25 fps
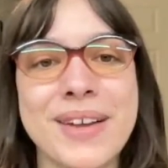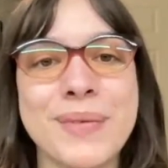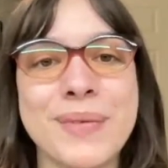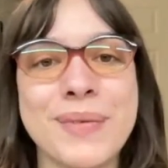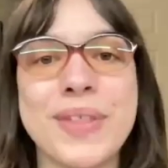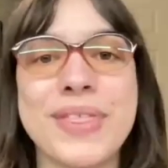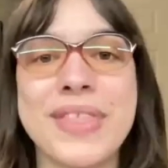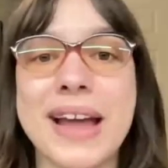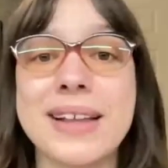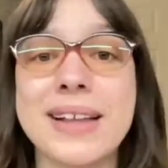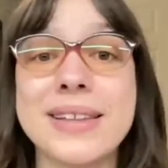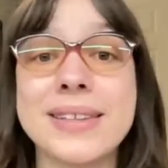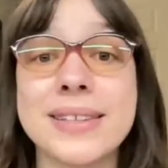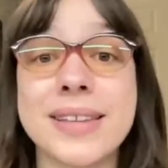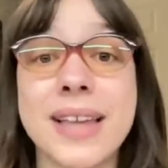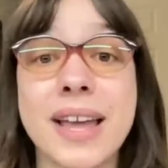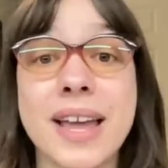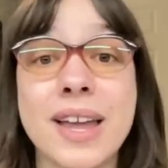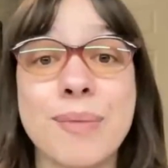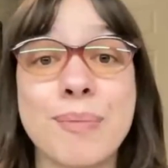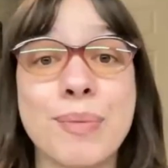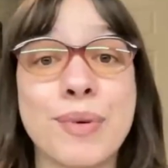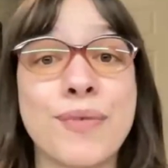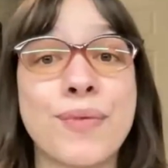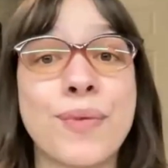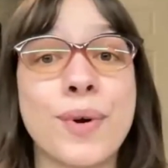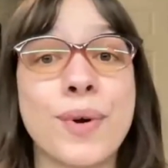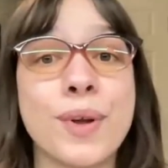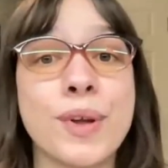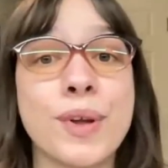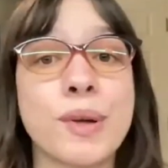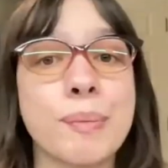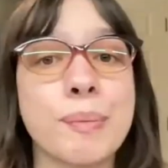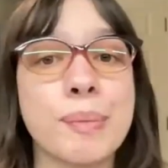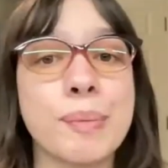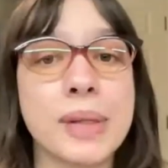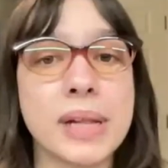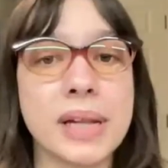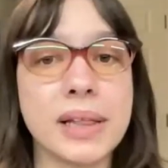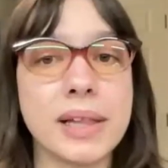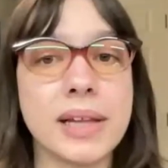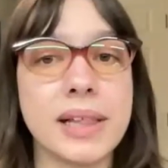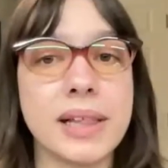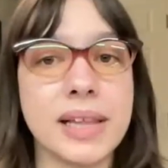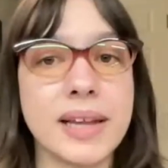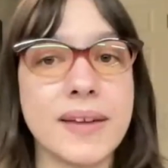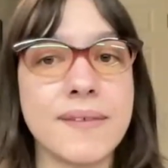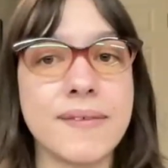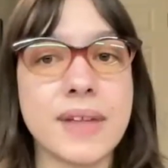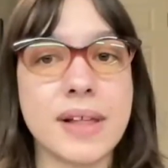With that said, before you completely
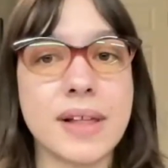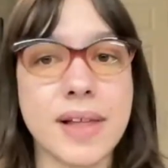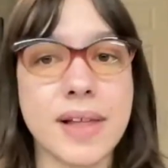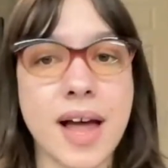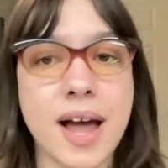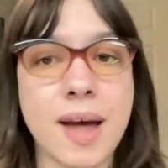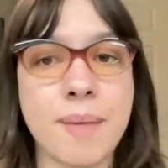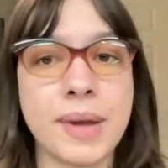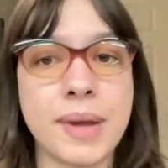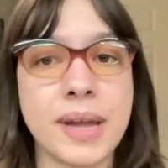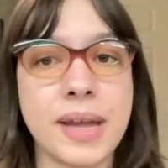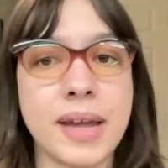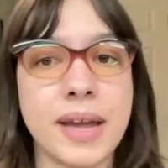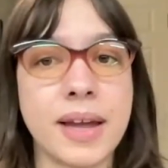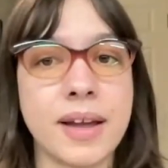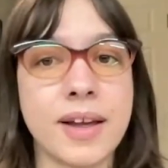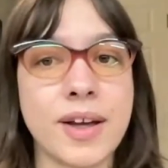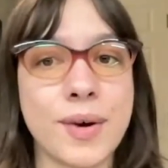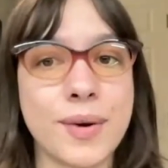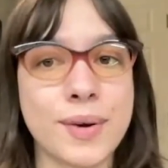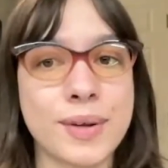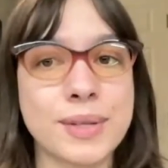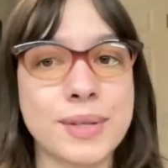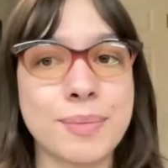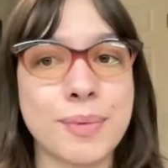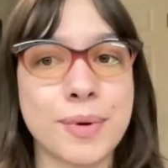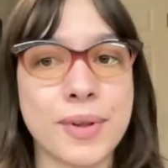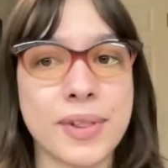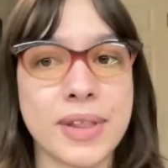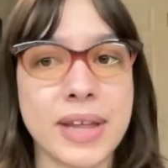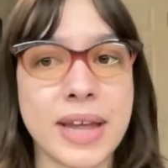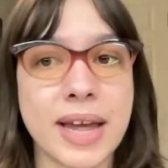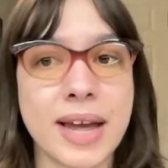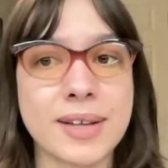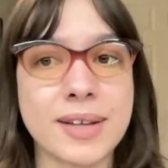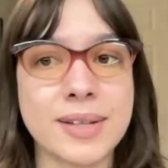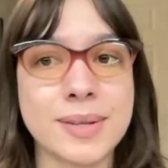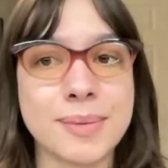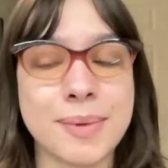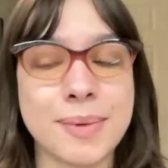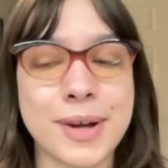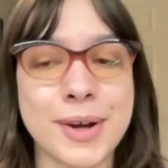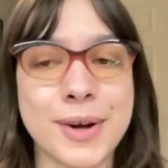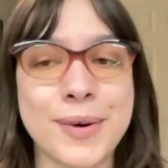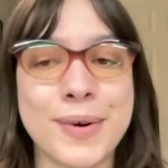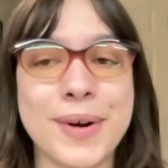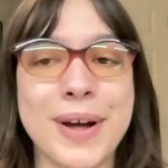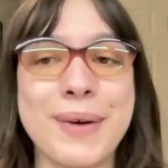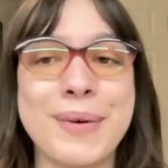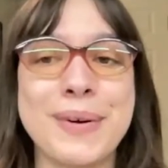leave the lobby and go explore the
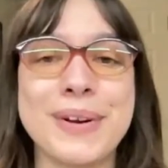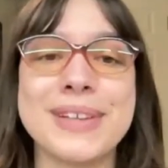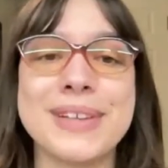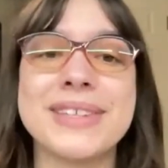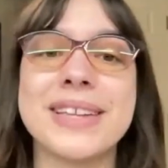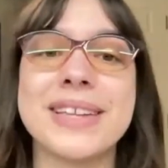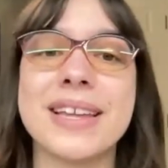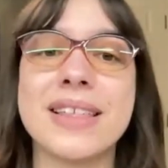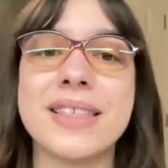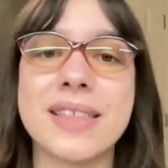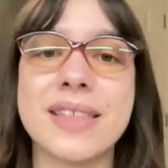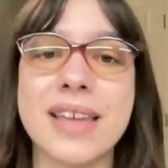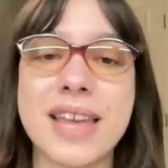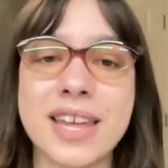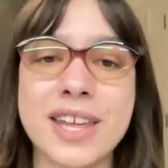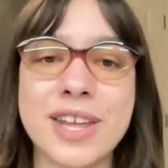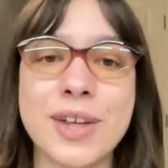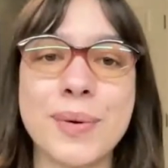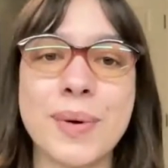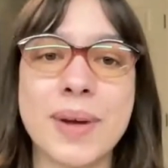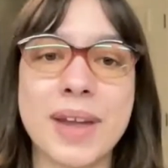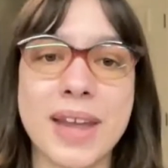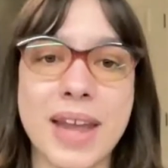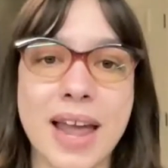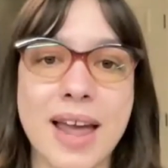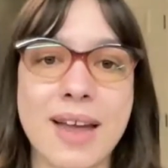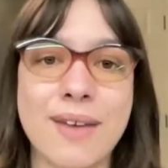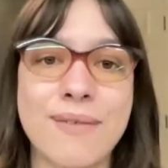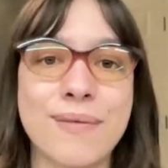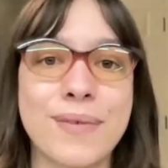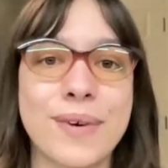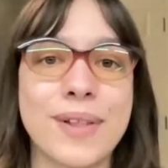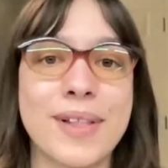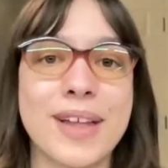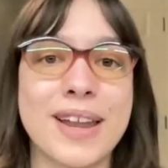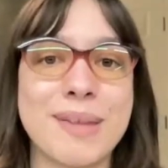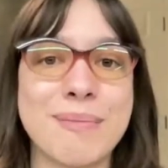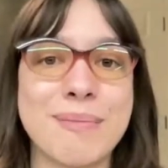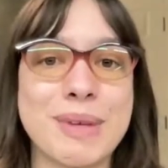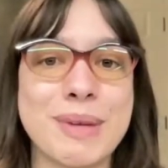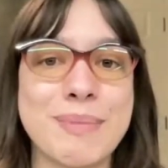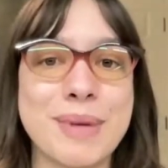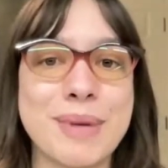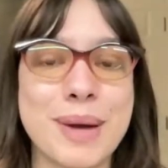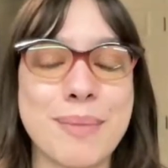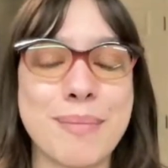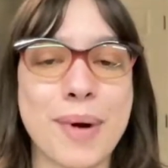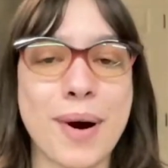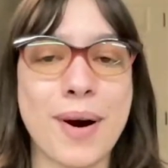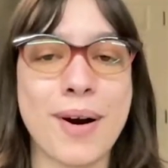expo, I want to say thank you again for letting me
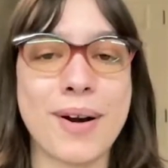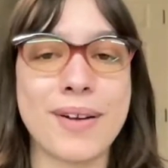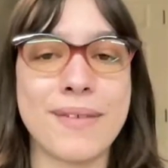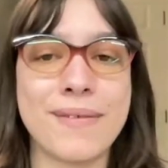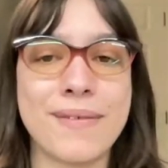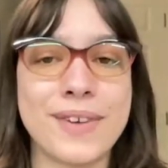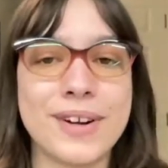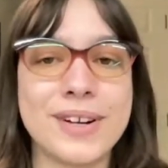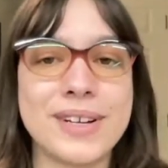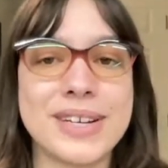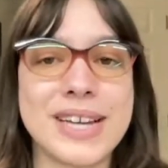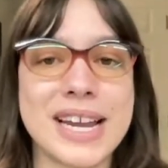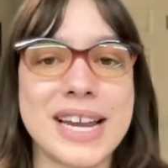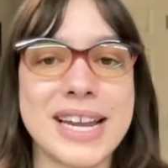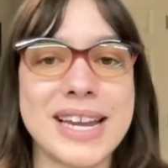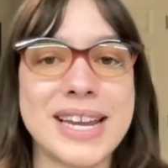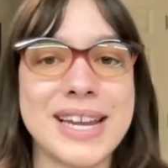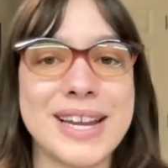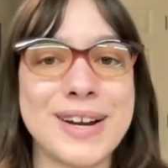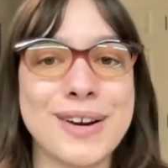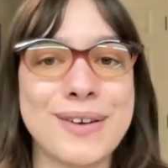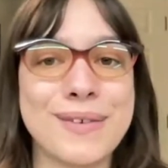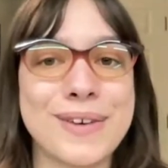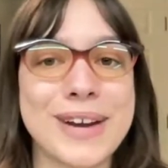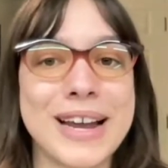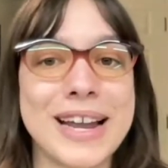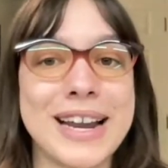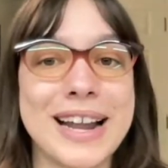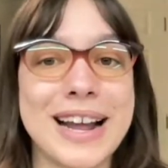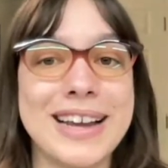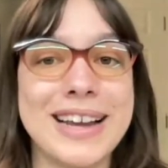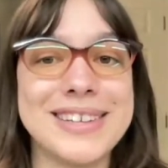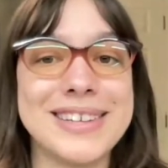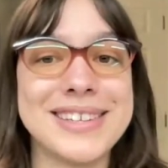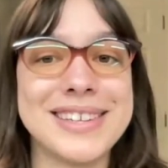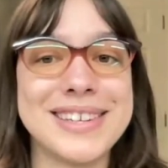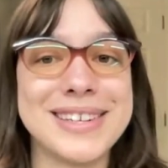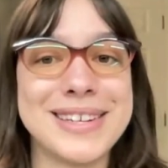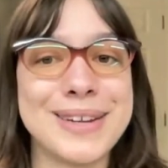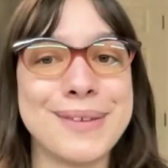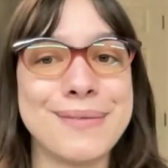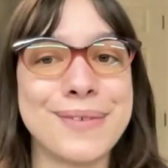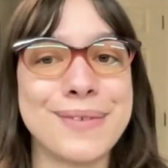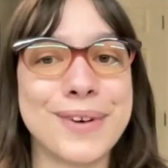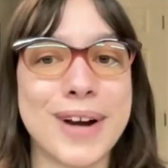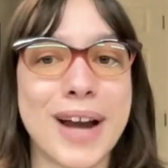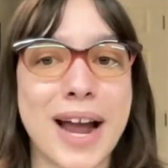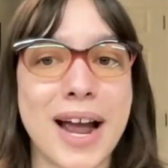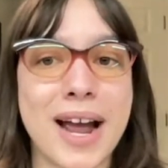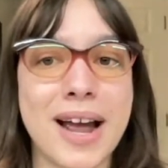be a part of your day here at
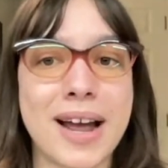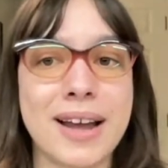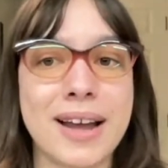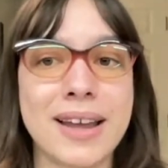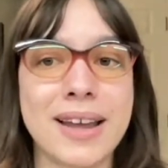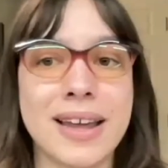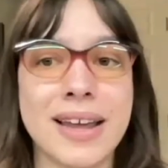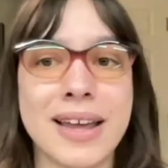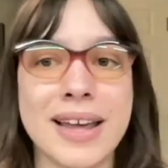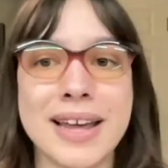ICT4Ag.